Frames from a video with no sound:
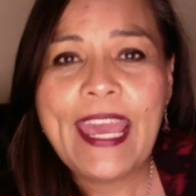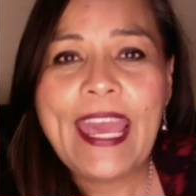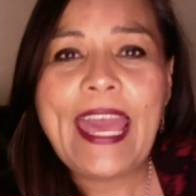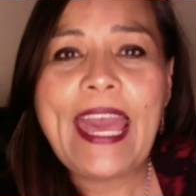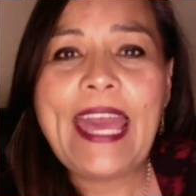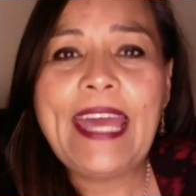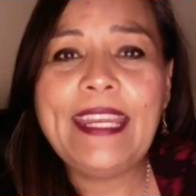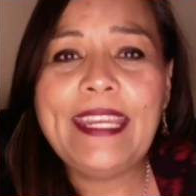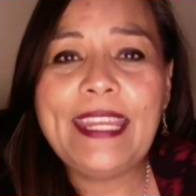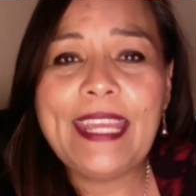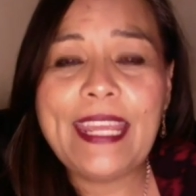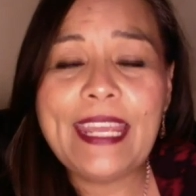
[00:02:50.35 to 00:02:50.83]

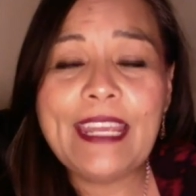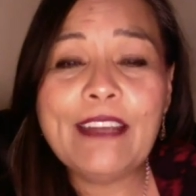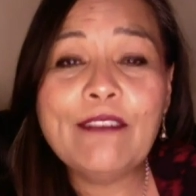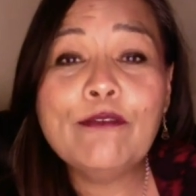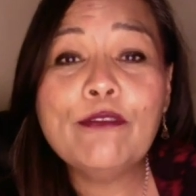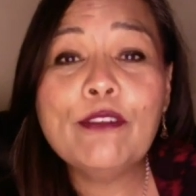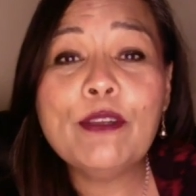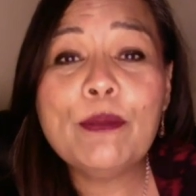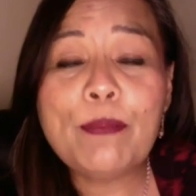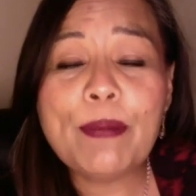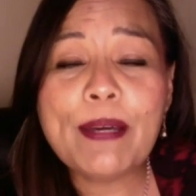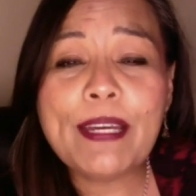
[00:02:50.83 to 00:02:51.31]
and
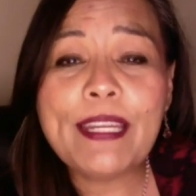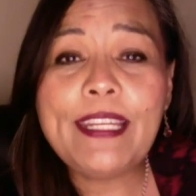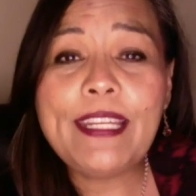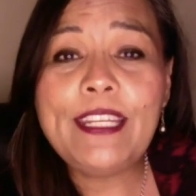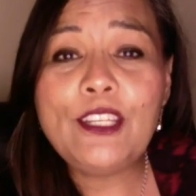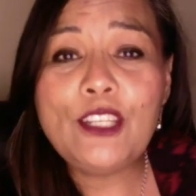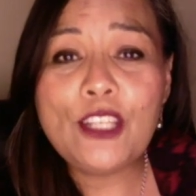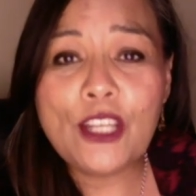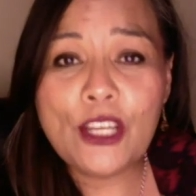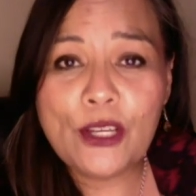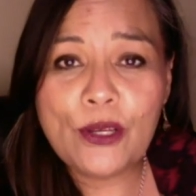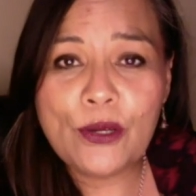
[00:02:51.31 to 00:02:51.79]
everybody
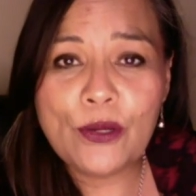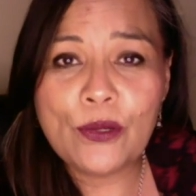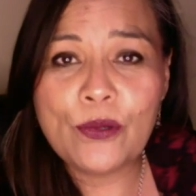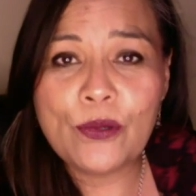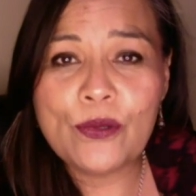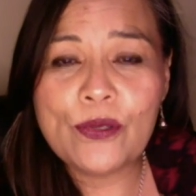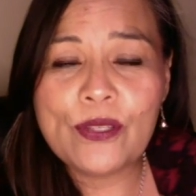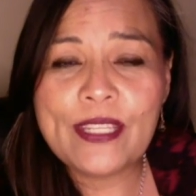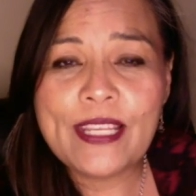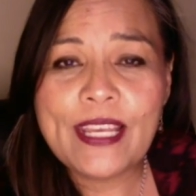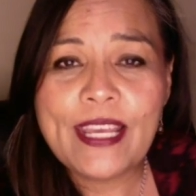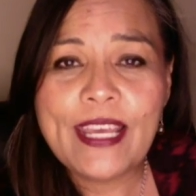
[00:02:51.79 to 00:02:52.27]

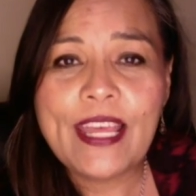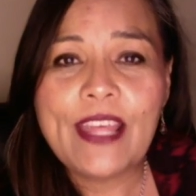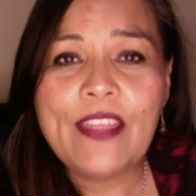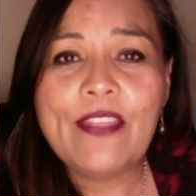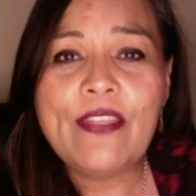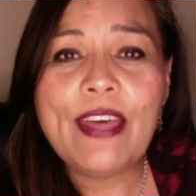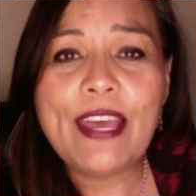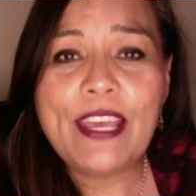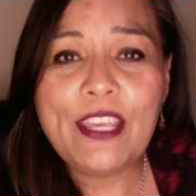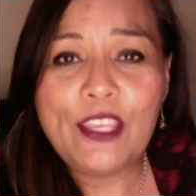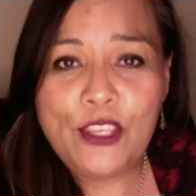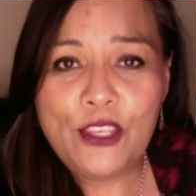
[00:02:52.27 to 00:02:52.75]
knows
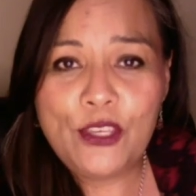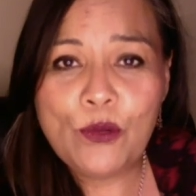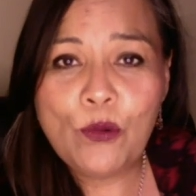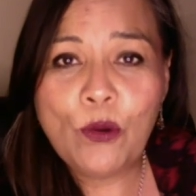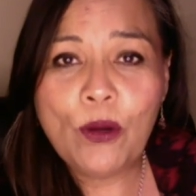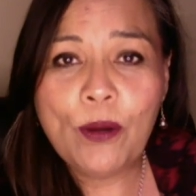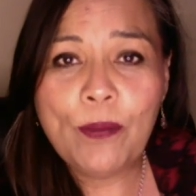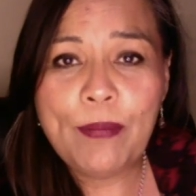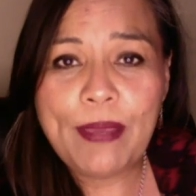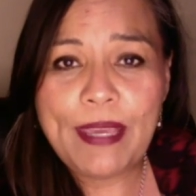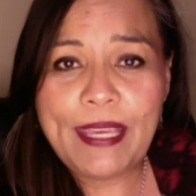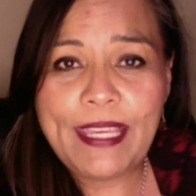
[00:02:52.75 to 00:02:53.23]
that you
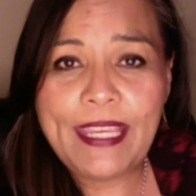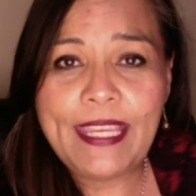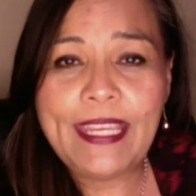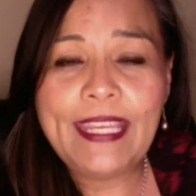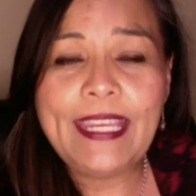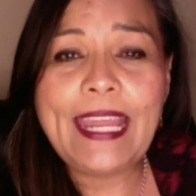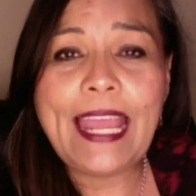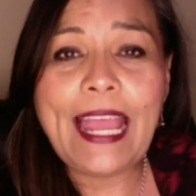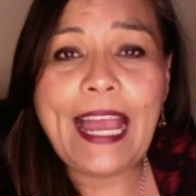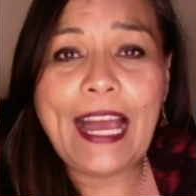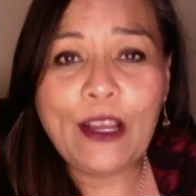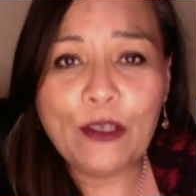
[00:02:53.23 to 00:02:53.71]
are
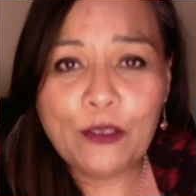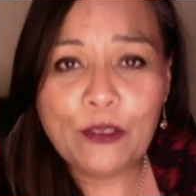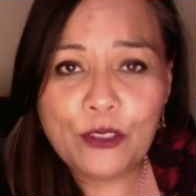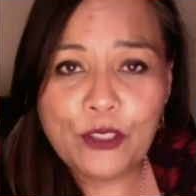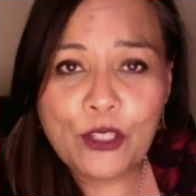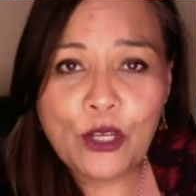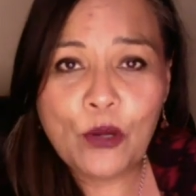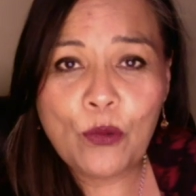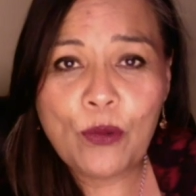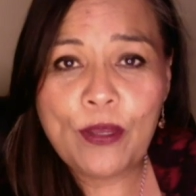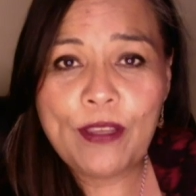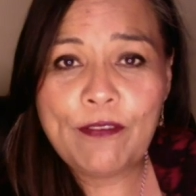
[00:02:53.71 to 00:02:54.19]
making
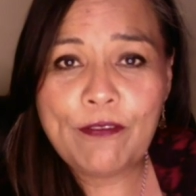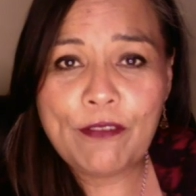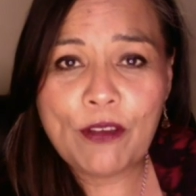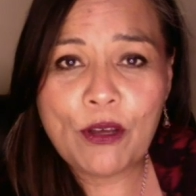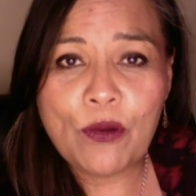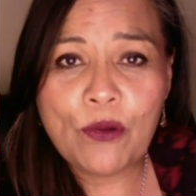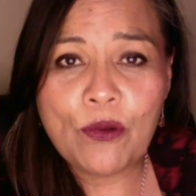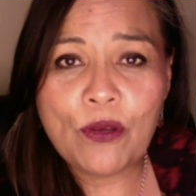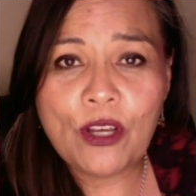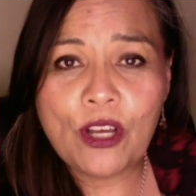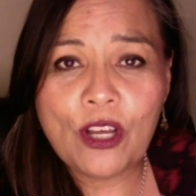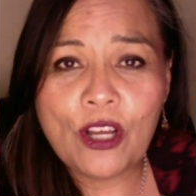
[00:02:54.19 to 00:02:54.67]
outgoing
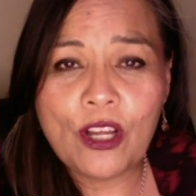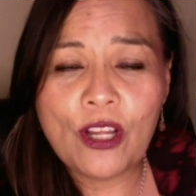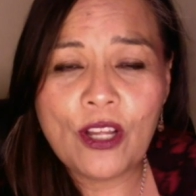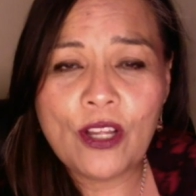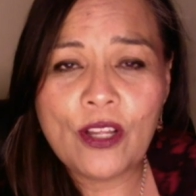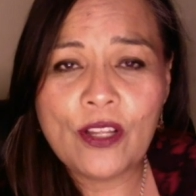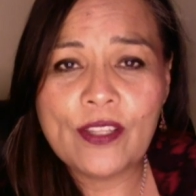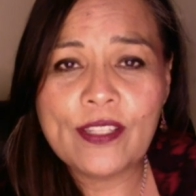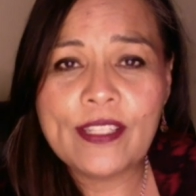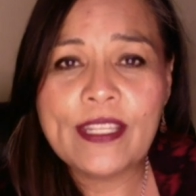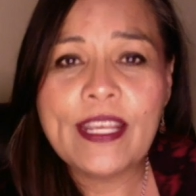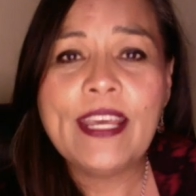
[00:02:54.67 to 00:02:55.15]
phone
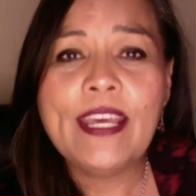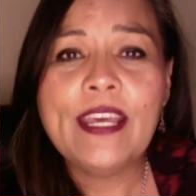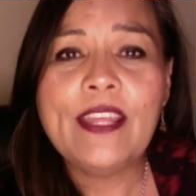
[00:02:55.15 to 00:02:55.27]
calls,